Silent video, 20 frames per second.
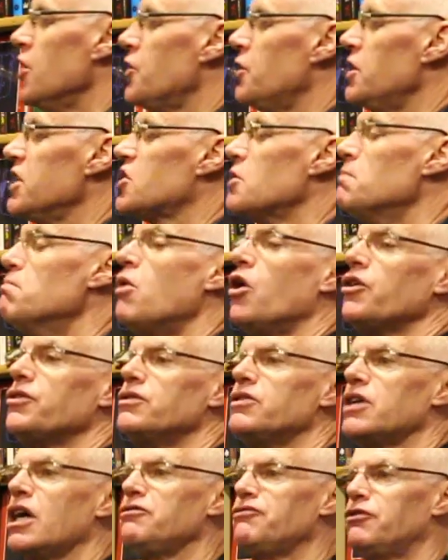that it's a
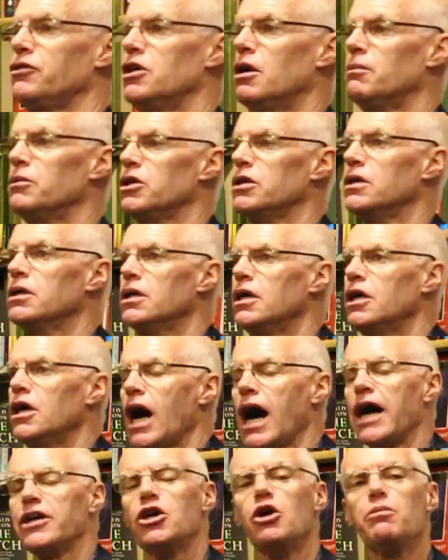modern day phenomenon.
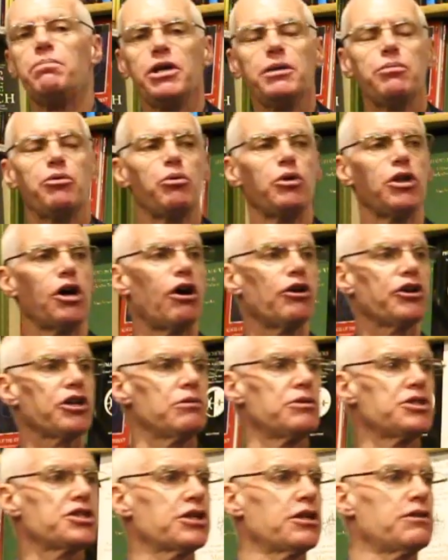I know people will
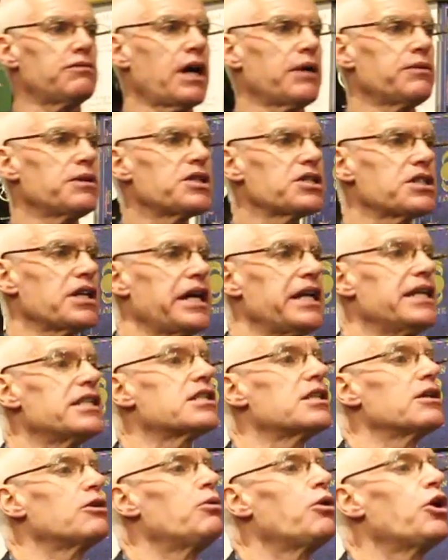argue and turn around and say
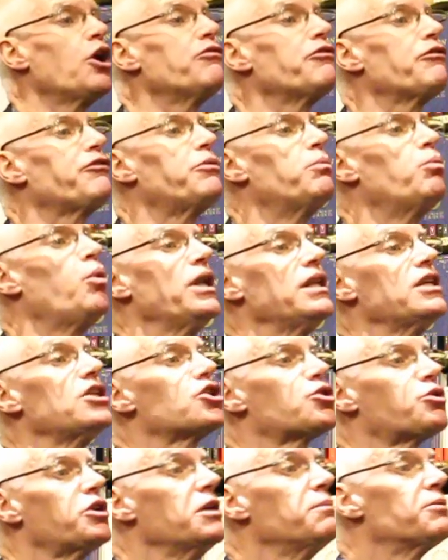it's the cover from Whitley
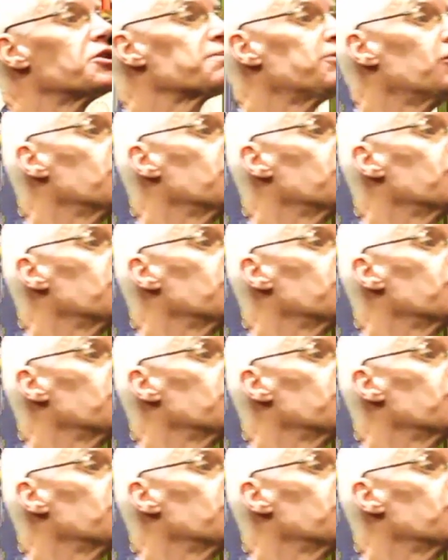Strieber's